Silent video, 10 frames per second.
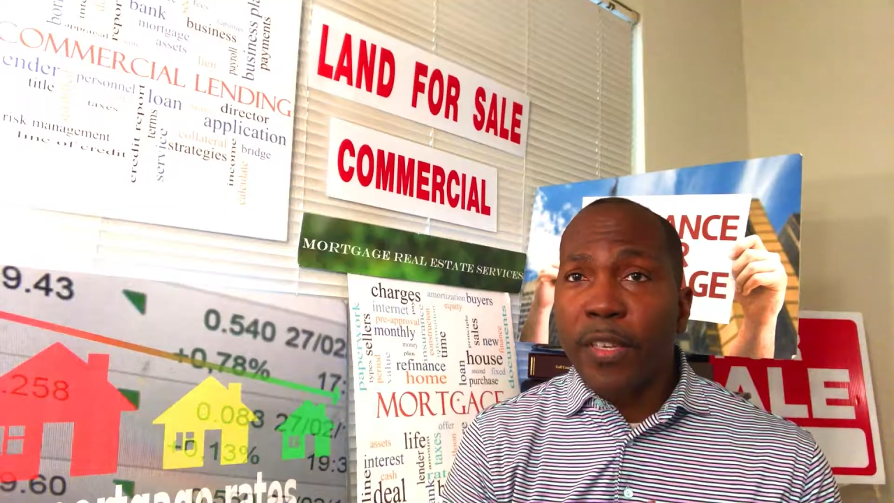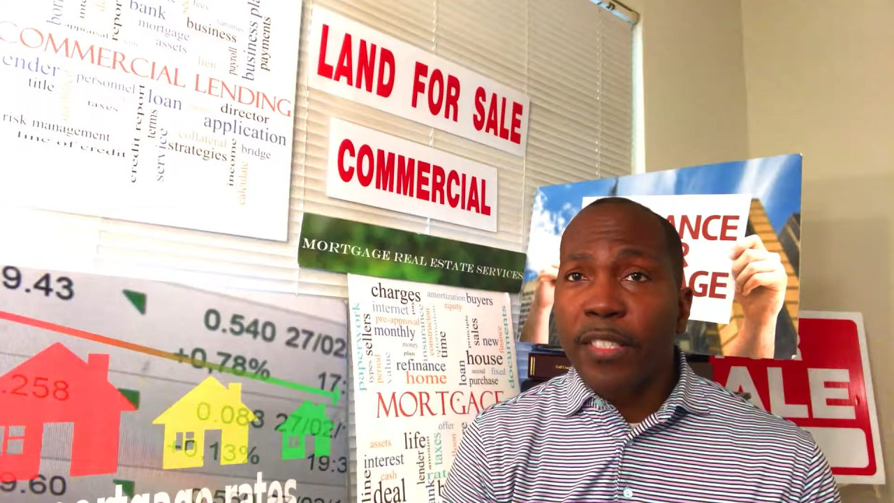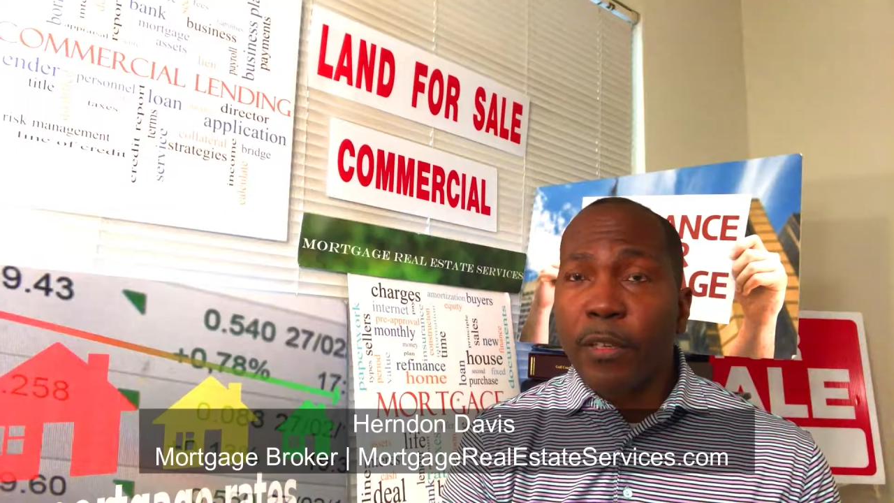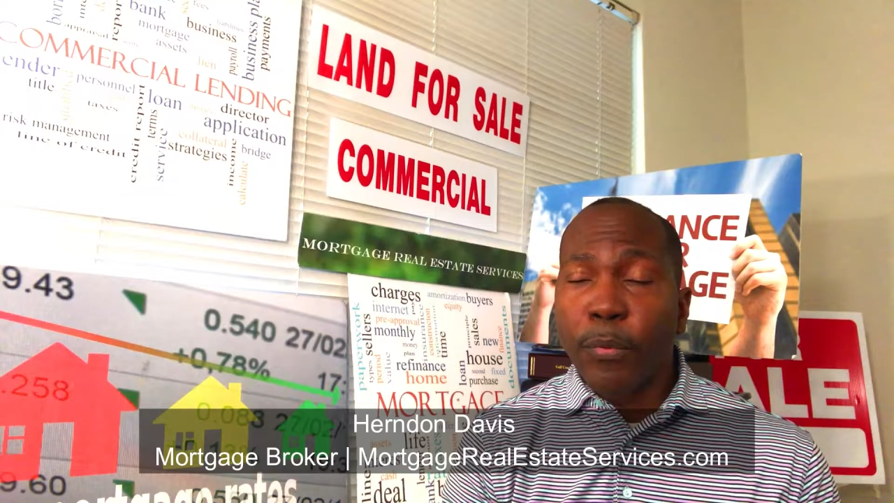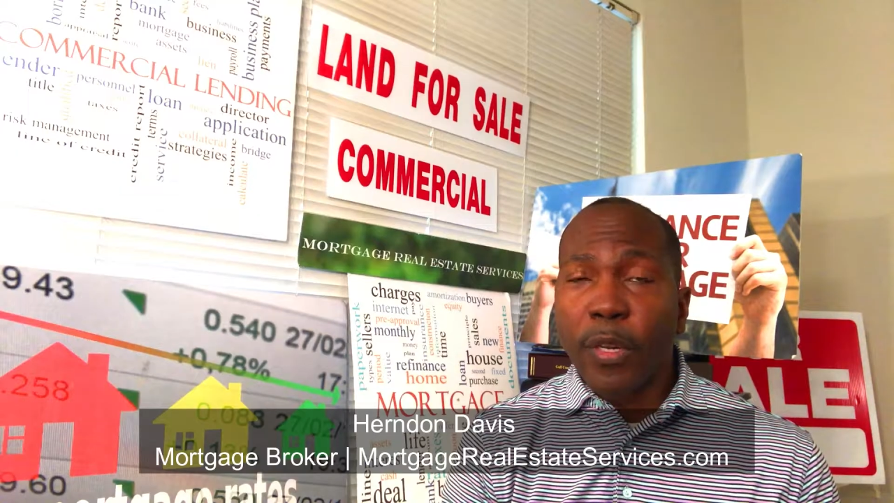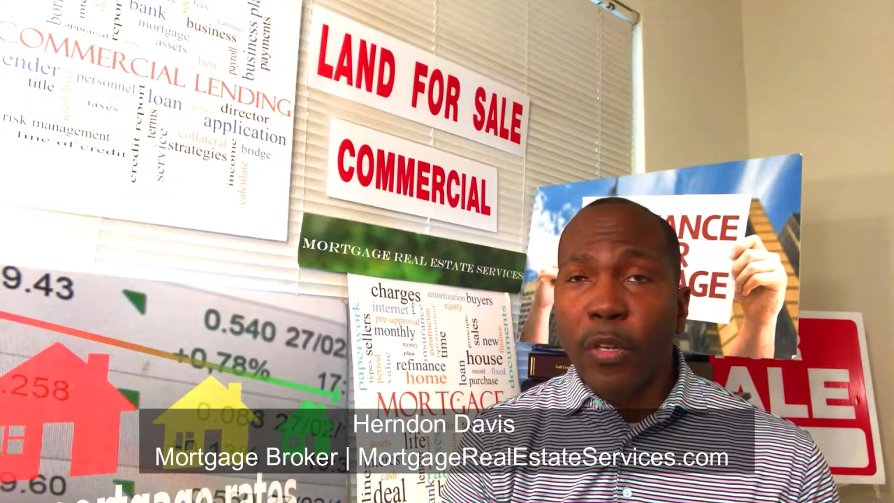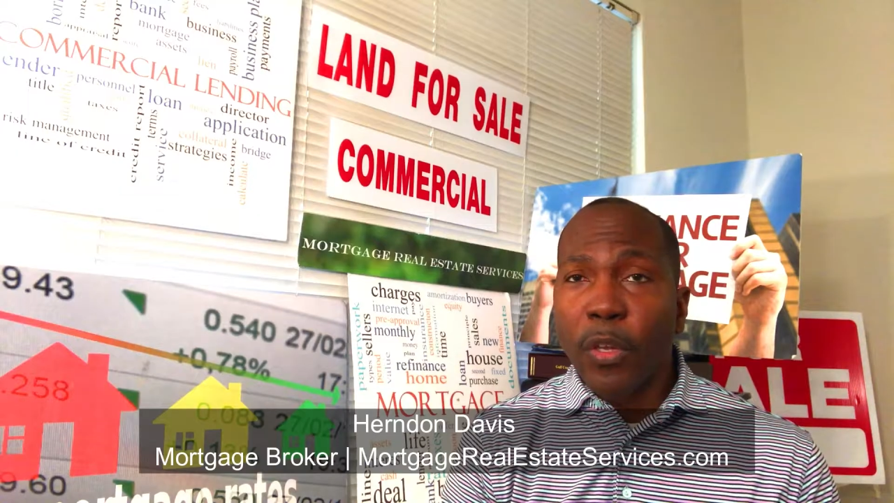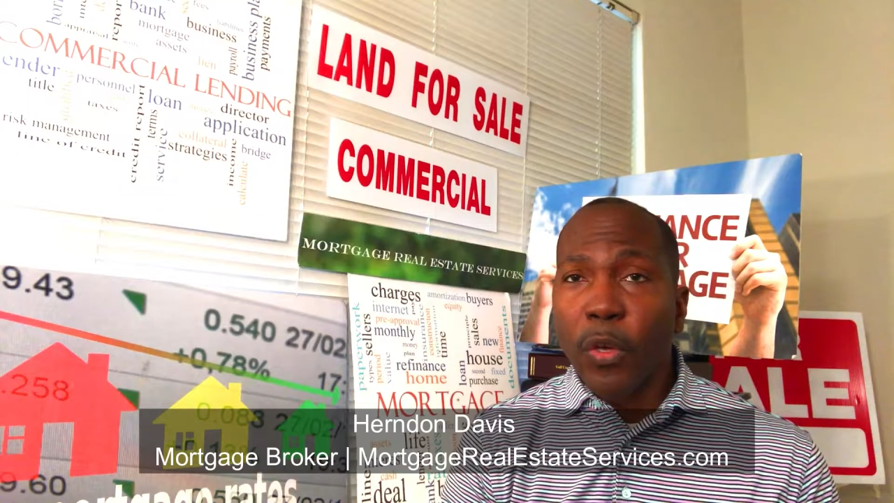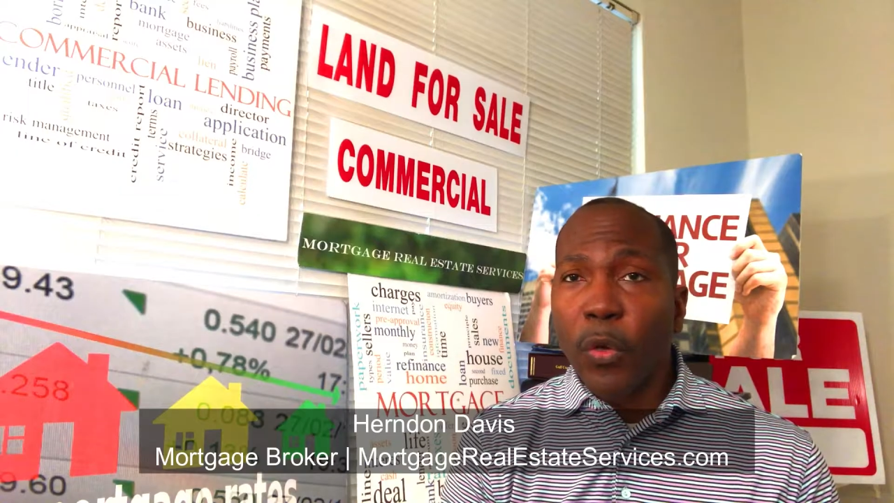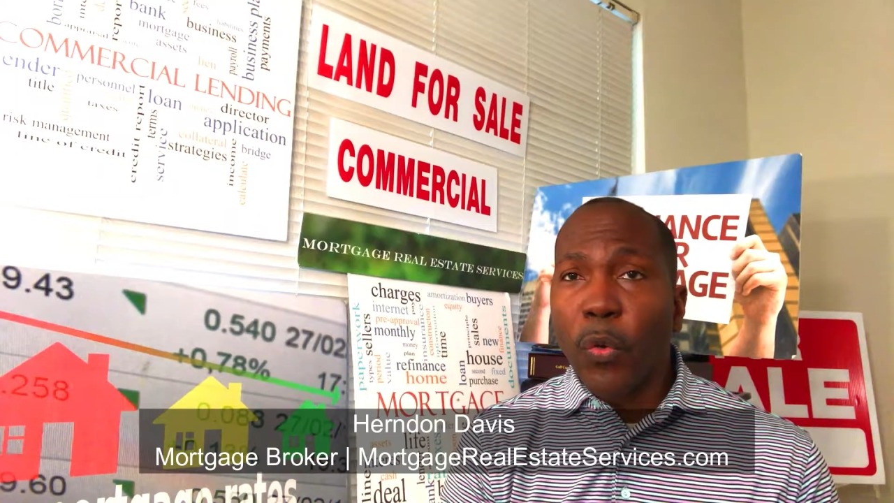rates that are pretty
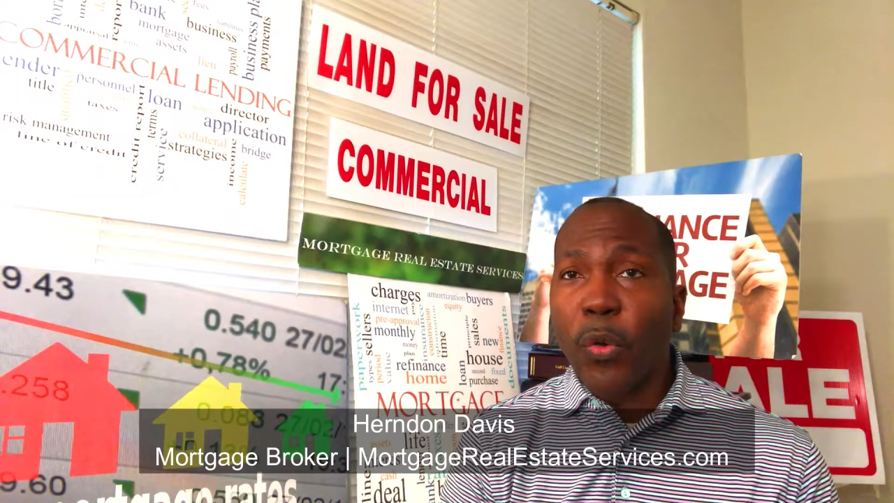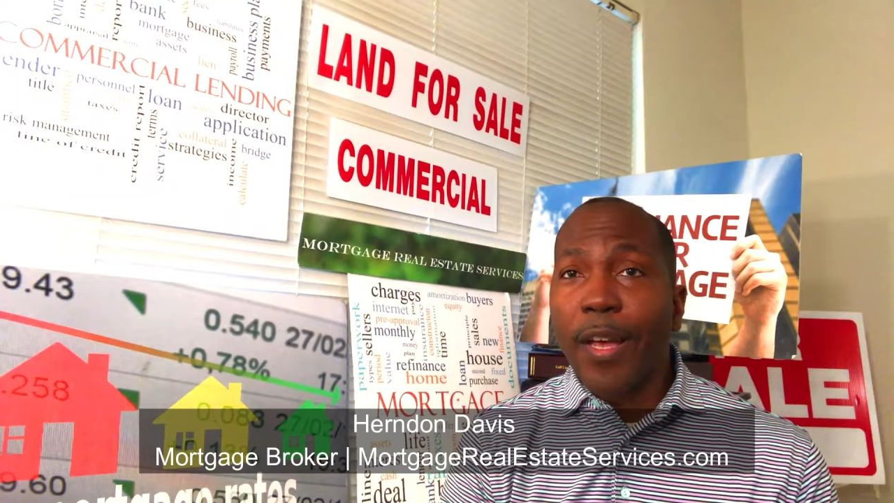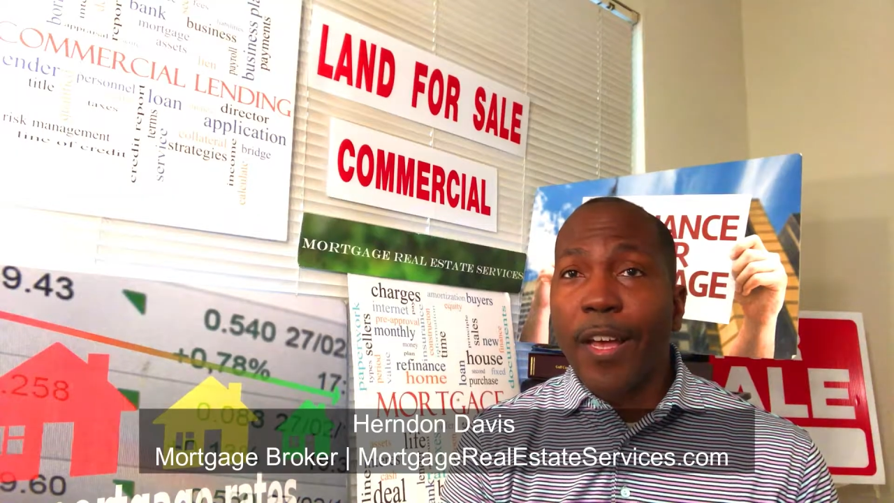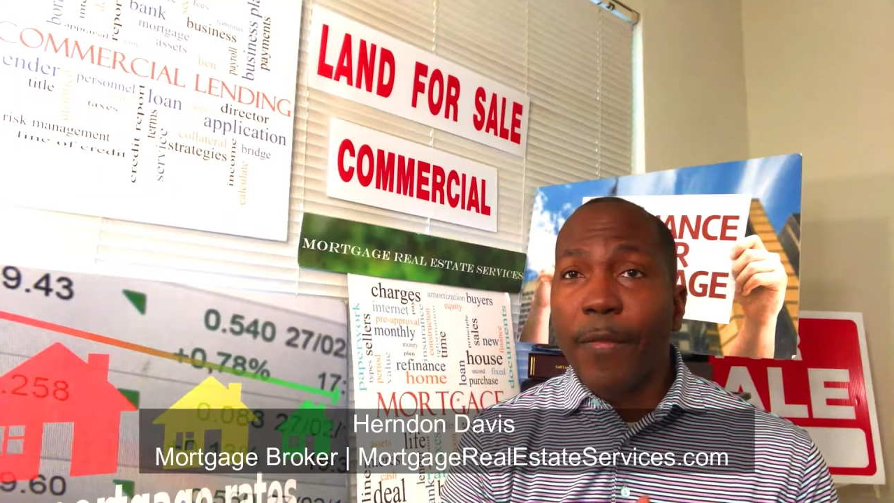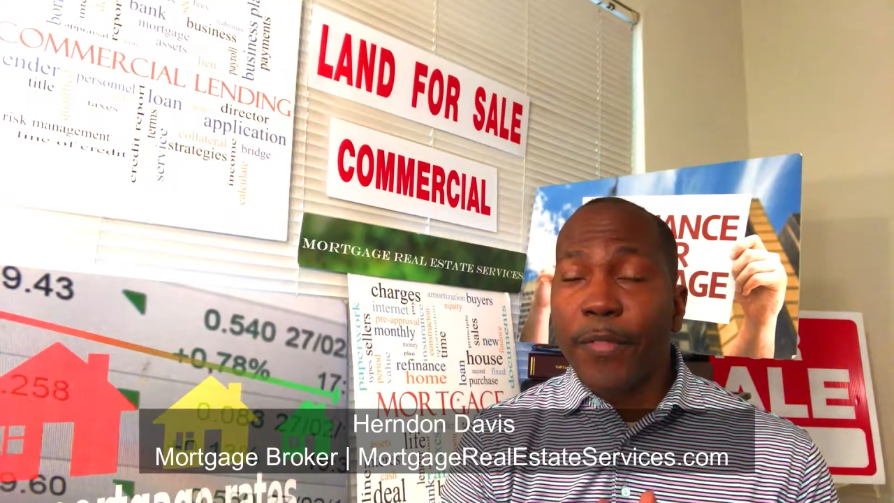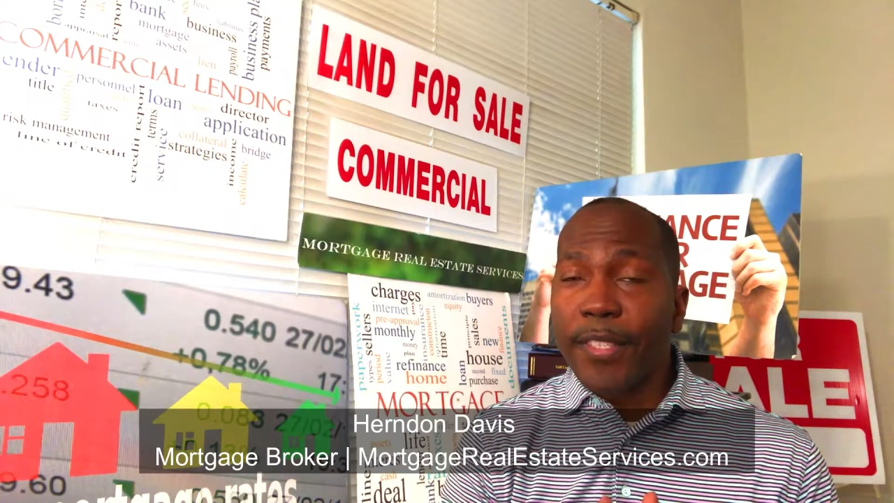low,